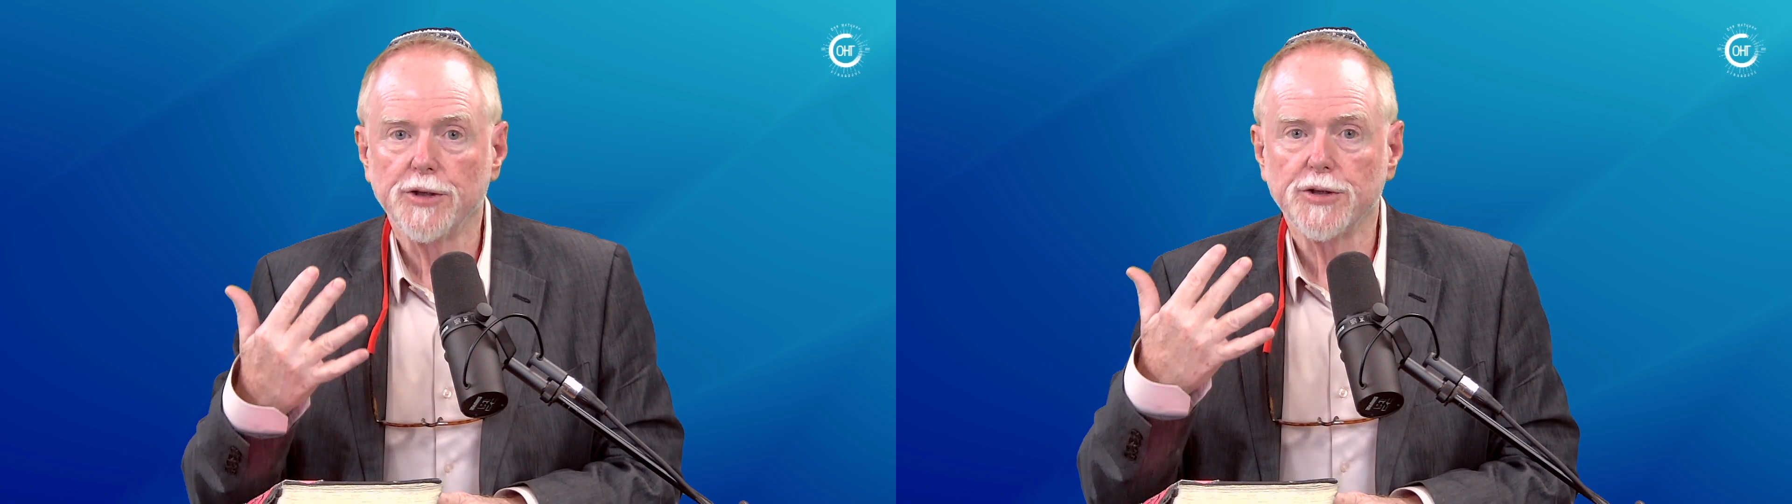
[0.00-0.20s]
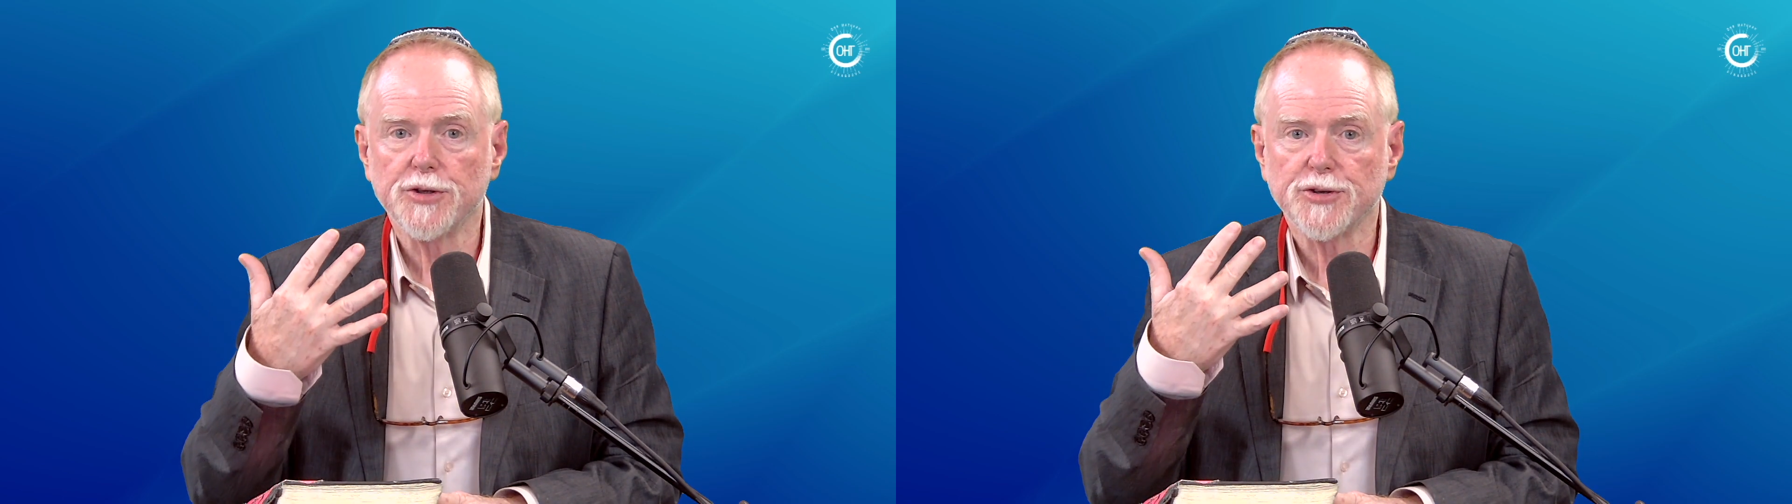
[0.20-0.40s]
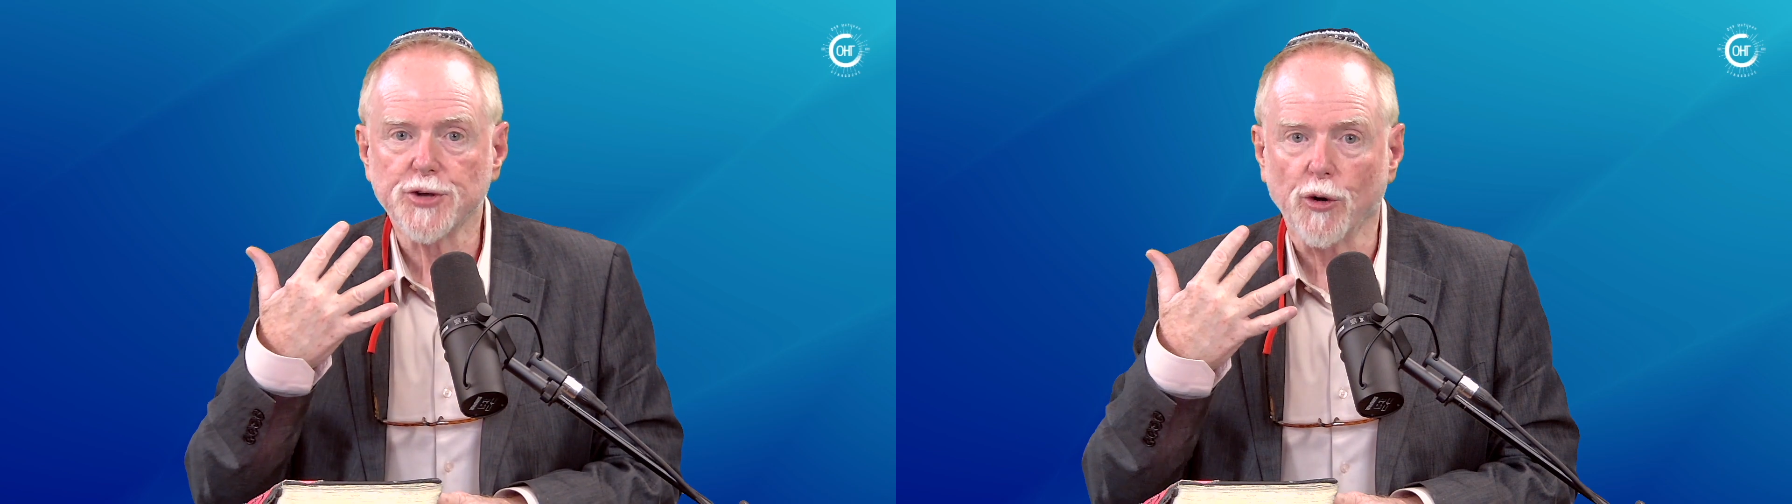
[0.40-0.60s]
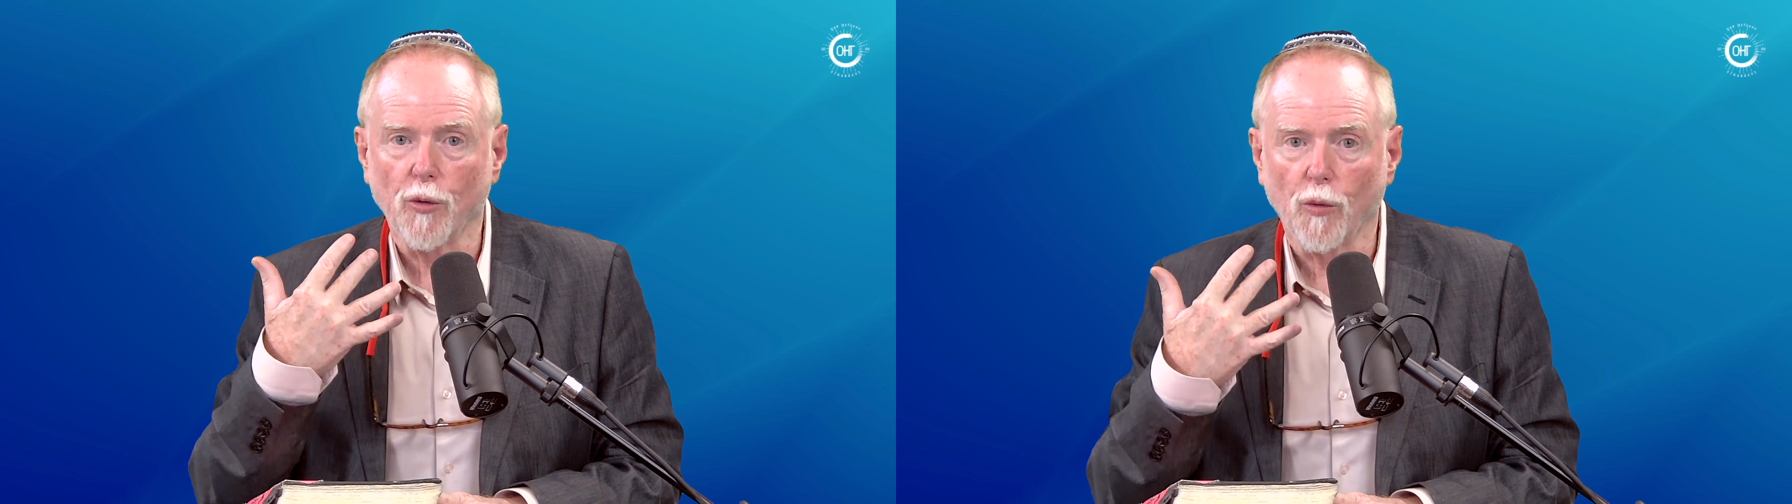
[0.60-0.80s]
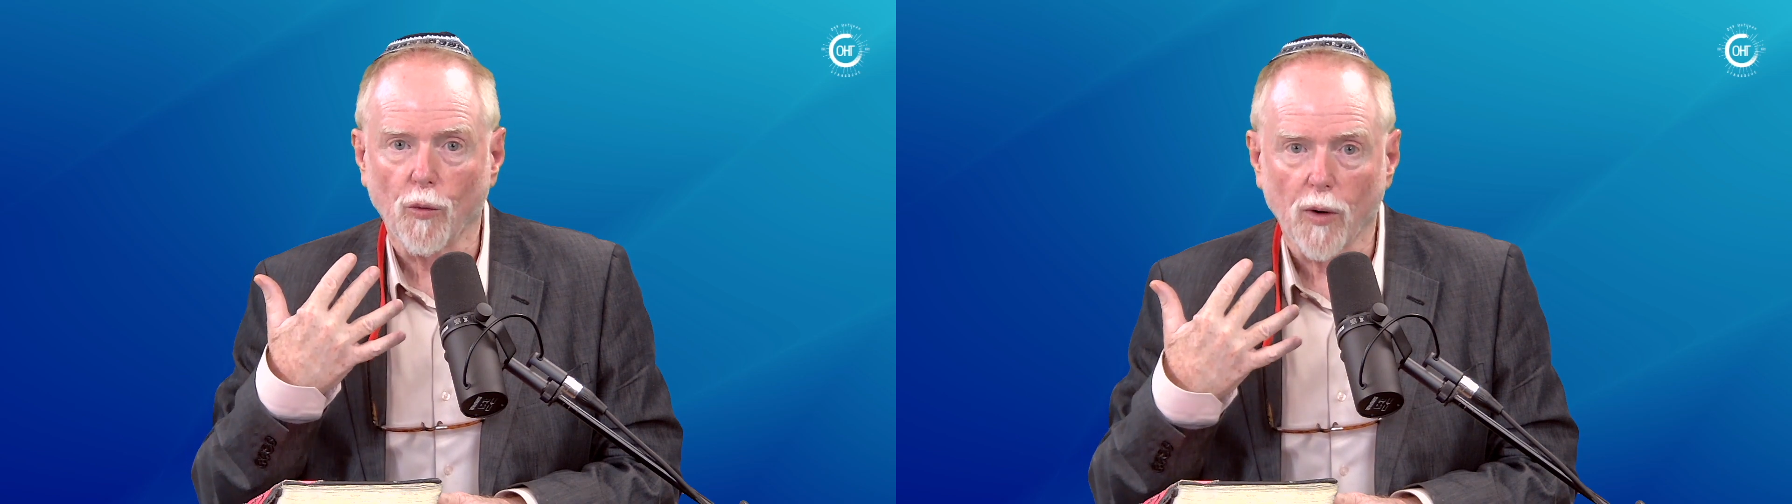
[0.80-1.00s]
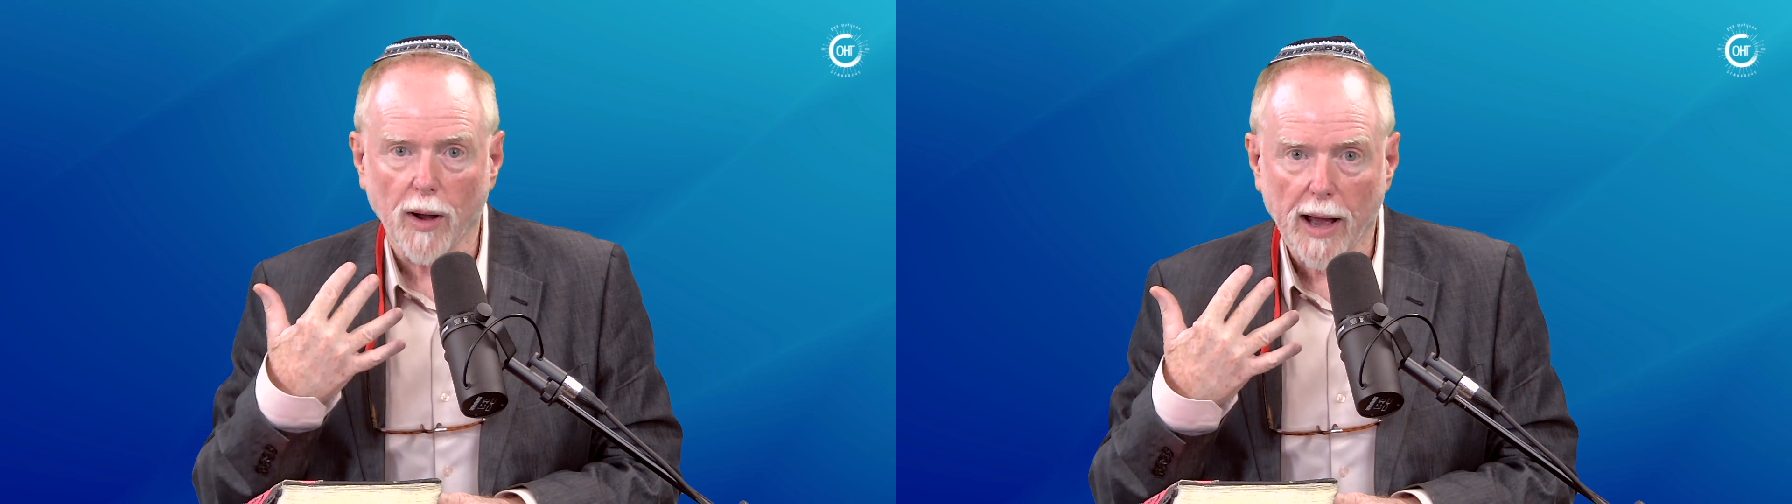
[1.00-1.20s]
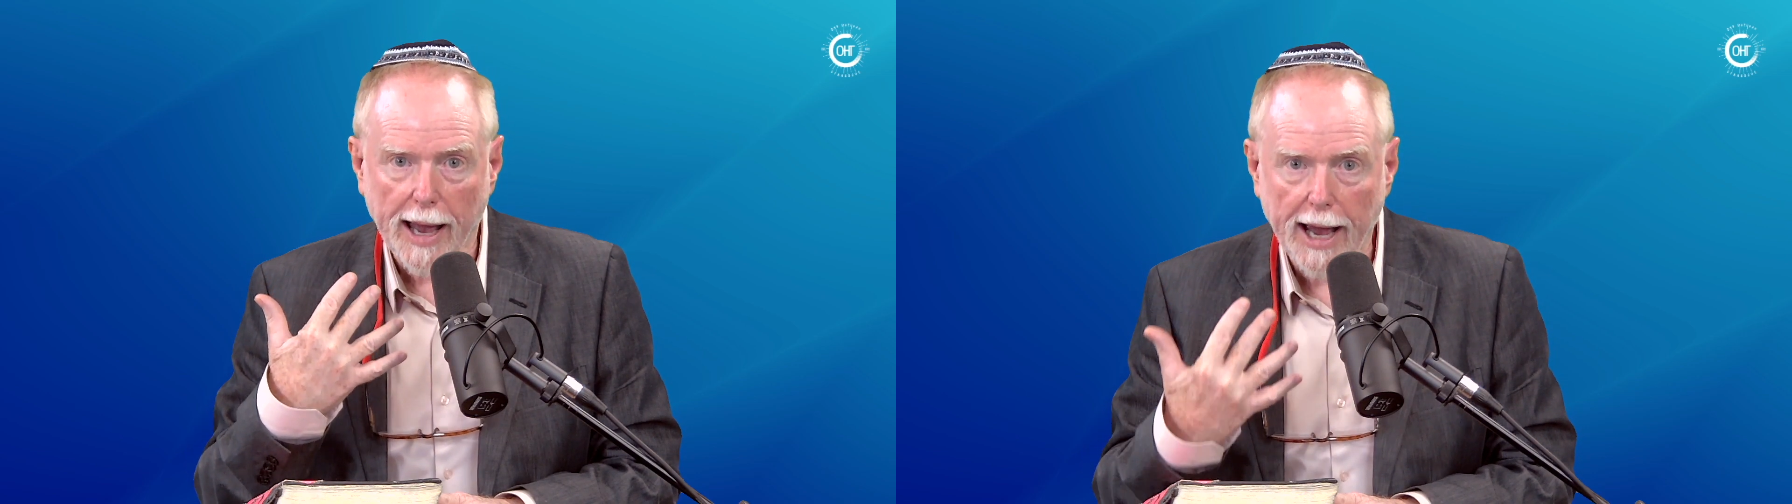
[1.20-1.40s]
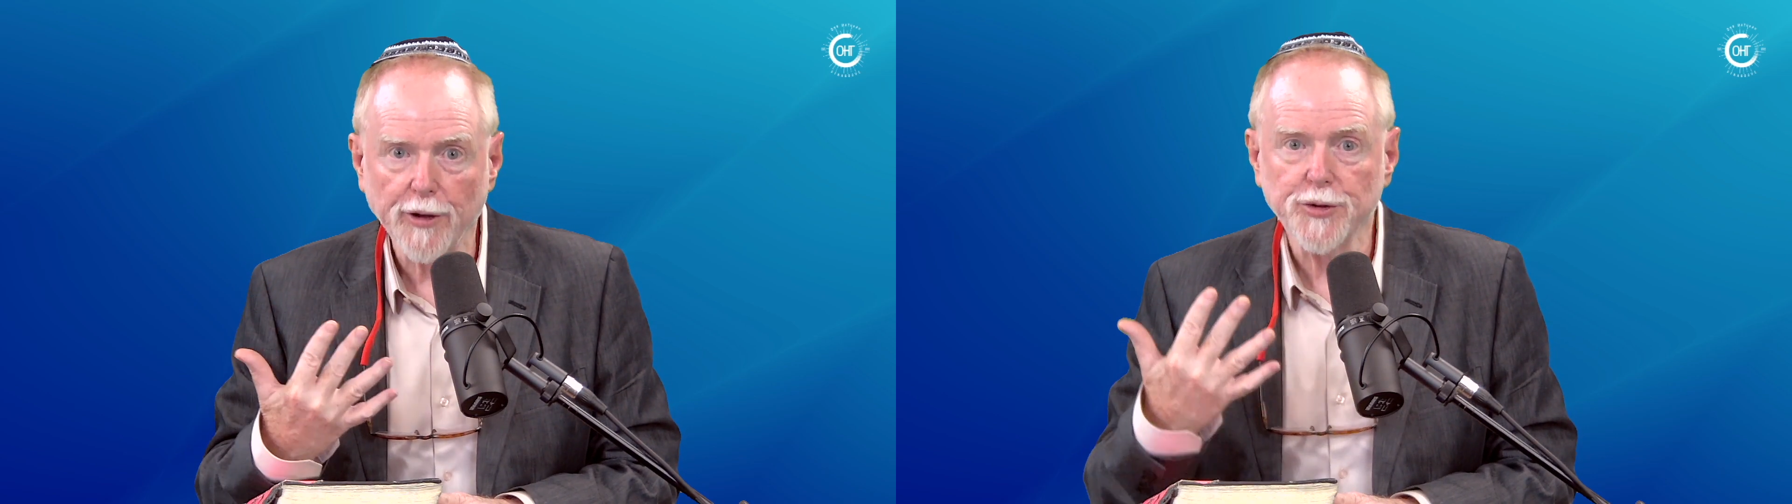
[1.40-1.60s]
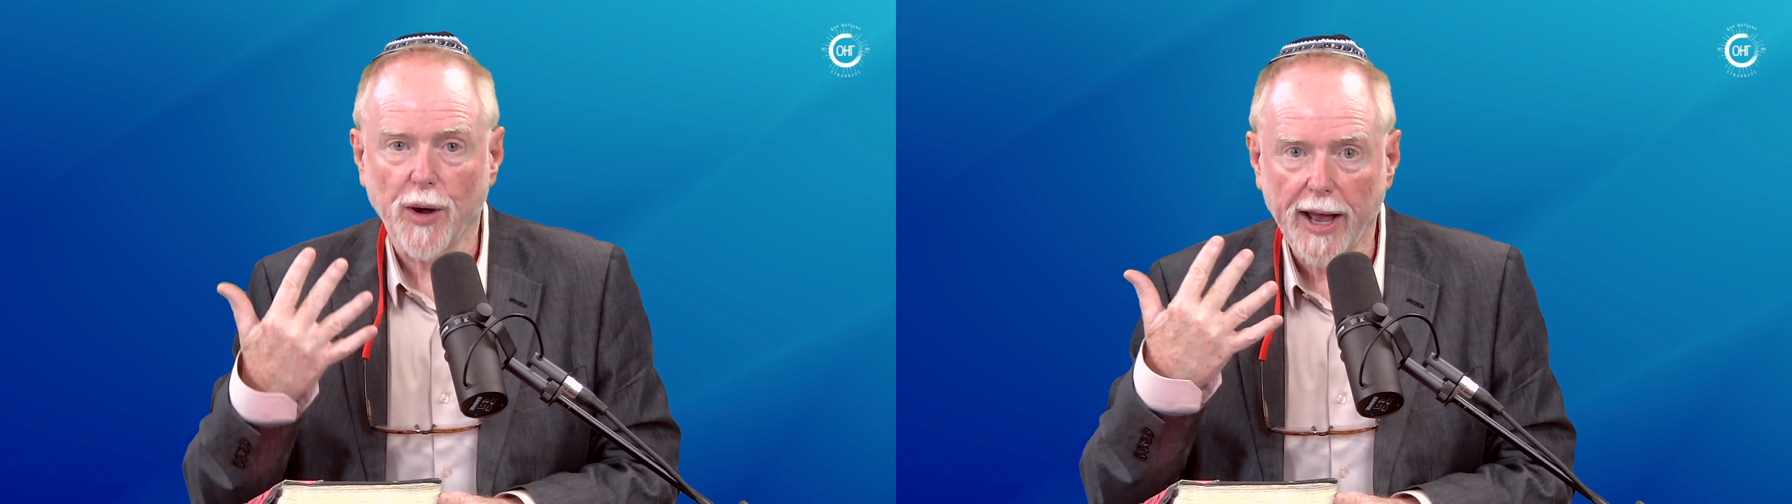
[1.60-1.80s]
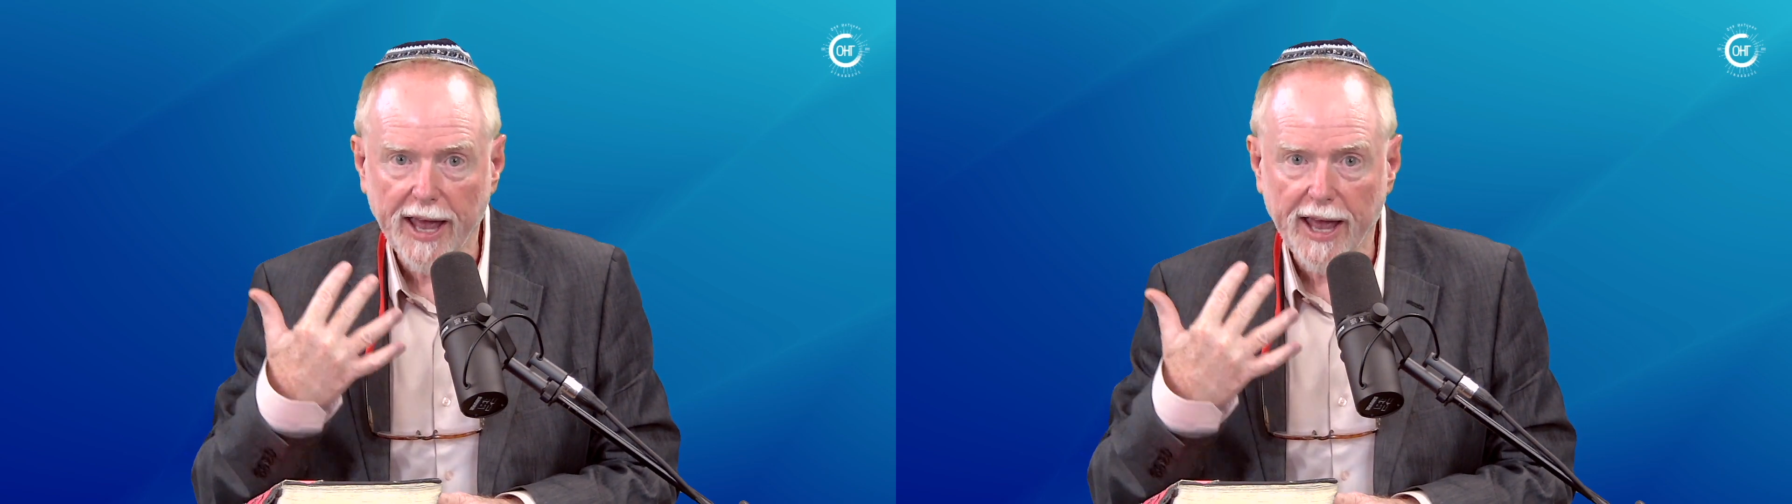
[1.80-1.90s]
So how do I